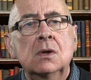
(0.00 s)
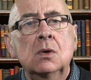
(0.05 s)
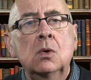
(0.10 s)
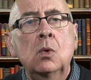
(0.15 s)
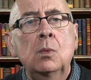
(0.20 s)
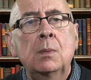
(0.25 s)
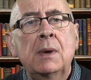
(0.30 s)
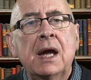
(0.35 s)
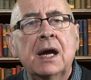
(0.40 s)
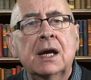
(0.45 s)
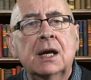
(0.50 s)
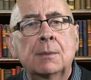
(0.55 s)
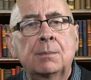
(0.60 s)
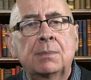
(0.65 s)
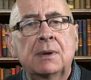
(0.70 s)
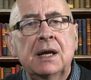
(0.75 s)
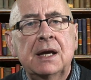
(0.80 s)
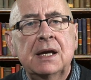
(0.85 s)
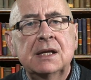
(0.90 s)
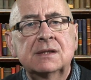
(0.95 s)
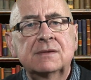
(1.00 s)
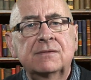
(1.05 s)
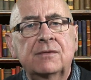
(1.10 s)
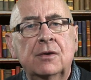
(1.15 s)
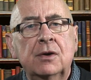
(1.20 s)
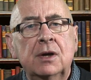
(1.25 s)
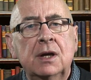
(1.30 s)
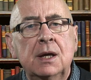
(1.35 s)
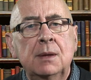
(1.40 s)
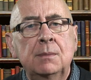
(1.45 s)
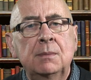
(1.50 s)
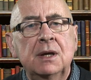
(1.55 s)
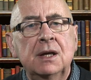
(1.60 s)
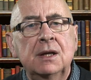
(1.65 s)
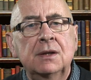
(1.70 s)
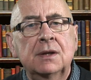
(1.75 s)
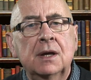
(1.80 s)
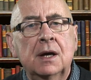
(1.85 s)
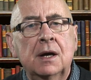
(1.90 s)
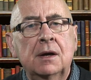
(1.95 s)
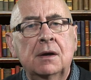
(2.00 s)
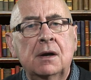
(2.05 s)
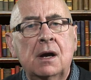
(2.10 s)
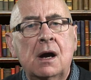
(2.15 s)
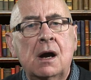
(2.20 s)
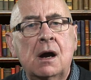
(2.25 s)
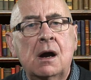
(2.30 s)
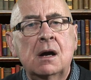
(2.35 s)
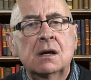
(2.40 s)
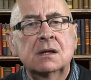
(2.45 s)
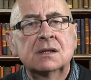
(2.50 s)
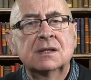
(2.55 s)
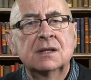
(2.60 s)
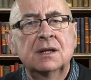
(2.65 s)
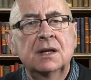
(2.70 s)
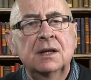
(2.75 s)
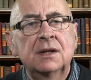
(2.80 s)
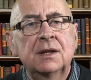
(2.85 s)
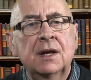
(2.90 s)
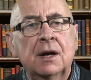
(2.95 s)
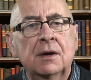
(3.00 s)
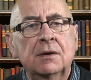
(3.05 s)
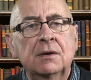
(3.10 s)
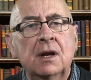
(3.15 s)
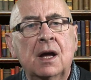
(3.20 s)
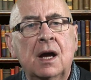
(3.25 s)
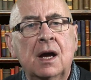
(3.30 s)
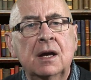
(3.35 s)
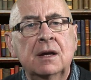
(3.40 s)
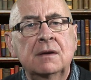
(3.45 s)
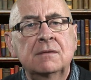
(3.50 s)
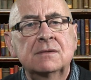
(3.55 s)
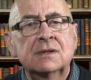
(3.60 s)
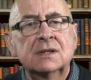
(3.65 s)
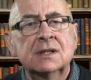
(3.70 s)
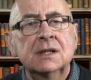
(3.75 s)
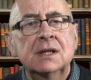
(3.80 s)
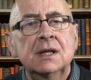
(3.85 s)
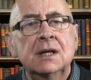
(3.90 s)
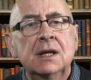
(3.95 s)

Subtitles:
who make a place for him in their hearts and in their lives